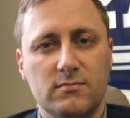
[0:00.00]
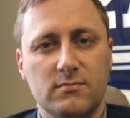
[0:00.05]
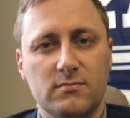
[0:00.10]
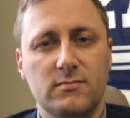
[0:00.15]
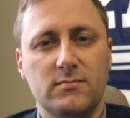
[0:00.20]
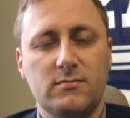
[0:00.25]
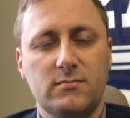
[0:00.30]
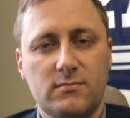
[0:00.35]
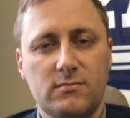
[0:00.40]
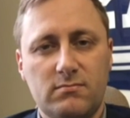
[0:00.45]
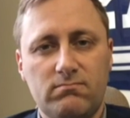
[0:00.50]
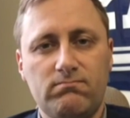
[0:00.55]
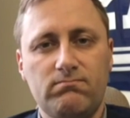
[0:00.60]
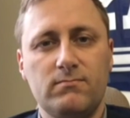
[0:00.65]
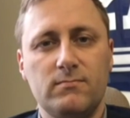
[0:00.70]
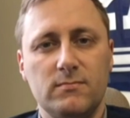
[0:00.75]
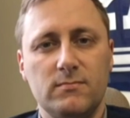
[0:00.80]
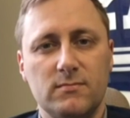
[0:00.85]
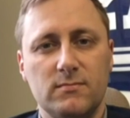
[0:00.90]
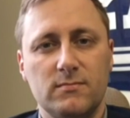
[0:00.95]

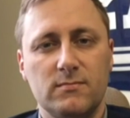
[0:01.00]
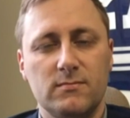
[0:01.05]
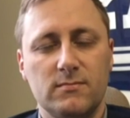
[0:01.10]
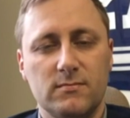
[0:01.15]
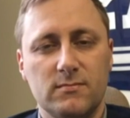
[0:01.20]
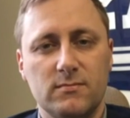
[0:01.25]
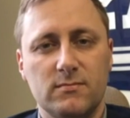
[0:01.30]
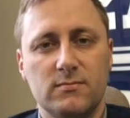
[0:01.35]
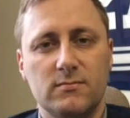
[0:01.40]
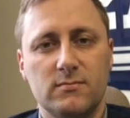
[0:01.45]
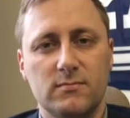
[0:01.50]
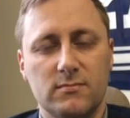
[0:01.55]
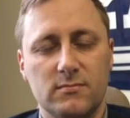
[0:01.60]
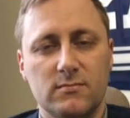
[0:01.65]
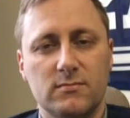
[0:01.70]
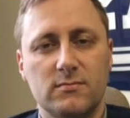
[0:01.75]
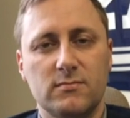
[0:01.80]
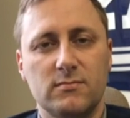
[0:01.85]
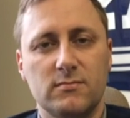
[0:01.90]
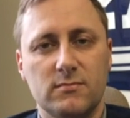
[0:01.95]

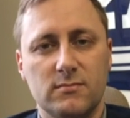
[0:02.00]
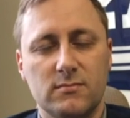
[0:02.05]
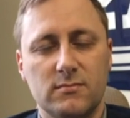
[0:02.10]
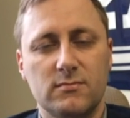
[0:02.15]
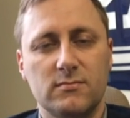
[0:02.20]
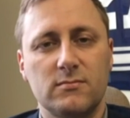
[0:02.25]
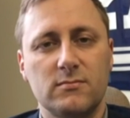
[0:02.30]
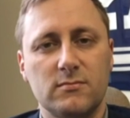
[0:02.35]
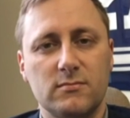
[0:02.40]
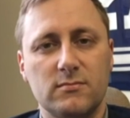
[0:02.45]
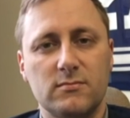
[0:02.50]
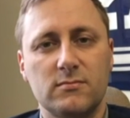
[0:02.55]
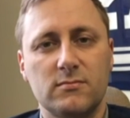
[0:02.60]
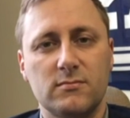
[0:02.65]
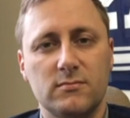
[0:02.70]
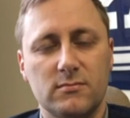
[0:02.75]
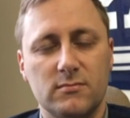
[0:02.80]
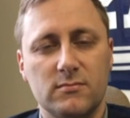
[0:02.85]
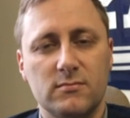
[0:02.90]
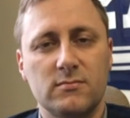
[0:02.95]

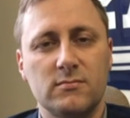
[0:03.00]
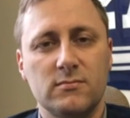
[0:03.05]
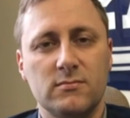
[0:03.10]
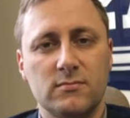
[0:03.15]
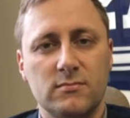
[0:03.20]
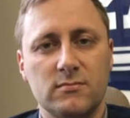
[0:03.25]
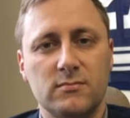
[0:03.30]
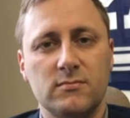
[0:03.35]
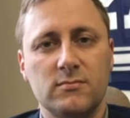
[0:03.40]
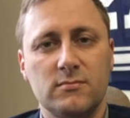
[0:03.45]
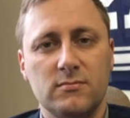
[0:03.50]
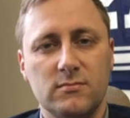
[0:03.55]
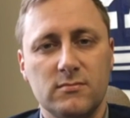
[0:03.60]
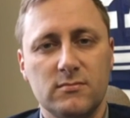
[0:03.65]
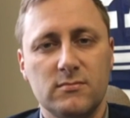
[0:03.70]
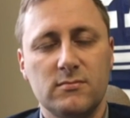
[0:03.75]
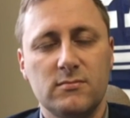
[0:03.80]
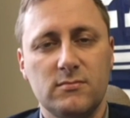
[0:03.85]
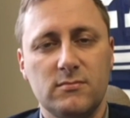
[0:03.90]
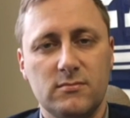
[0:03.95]

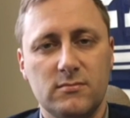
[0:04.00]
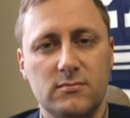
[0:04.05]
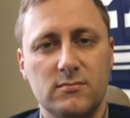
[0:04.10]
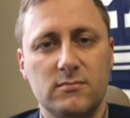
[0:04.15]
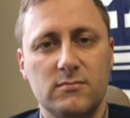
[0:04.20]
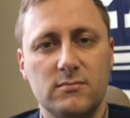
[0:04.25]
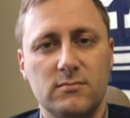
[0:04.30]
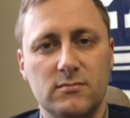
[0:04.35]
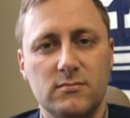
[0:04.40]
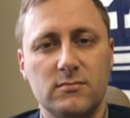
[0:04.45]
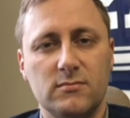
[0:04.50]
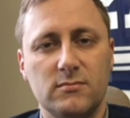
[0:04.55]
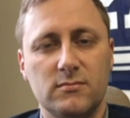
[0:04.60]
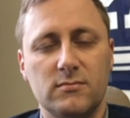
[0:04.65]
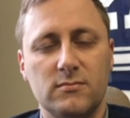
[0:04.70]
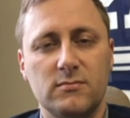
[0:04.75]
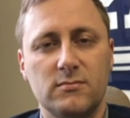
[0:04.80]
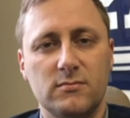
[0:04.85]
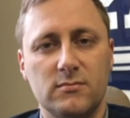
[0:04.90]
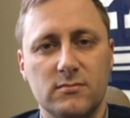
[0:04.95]

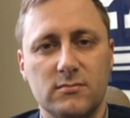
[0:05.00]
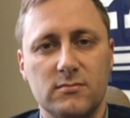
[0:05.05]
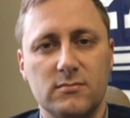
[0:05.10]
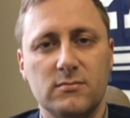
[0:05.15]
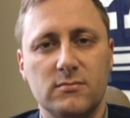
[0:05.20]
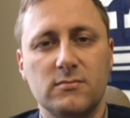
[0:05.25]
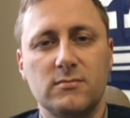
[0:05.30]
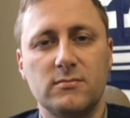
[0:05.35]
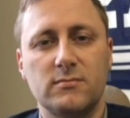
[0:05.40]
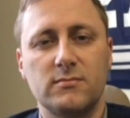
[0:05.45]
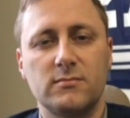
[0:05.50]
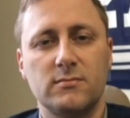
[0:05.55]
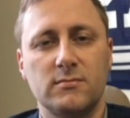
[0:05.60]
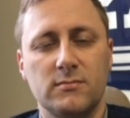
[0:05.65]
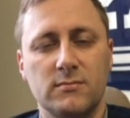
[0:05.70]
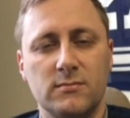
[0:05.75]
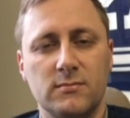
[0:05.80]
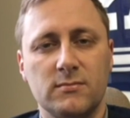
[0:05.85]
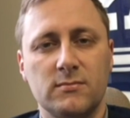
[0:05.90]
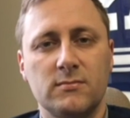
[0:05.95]

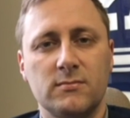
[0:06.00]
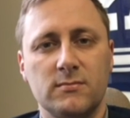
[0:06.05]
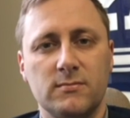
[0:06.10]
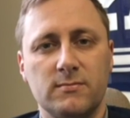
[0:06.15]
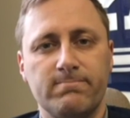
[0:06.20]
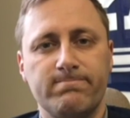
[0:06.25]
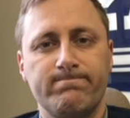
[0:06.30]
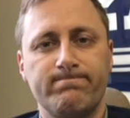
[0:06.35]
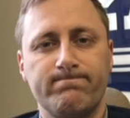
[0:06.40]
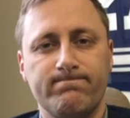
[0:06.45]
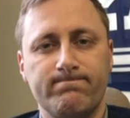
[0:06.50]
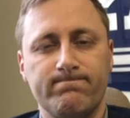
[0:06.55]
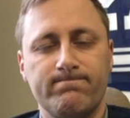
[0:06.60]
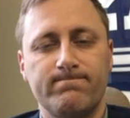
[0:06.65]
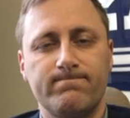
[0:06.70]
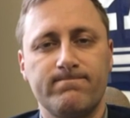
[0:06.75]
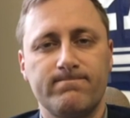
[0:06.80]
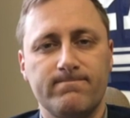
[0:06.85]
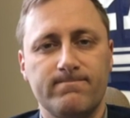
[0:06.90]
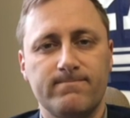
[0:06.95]

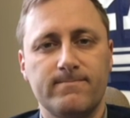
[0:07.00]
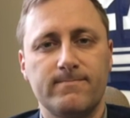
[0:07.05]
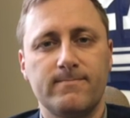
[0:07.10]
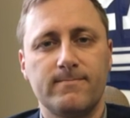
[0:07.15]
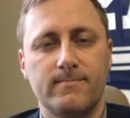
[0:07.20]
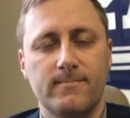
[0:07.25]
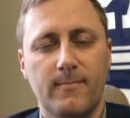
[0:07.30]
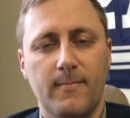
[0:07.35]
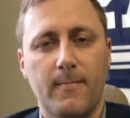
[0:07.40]
No words are spoken by the person on screen.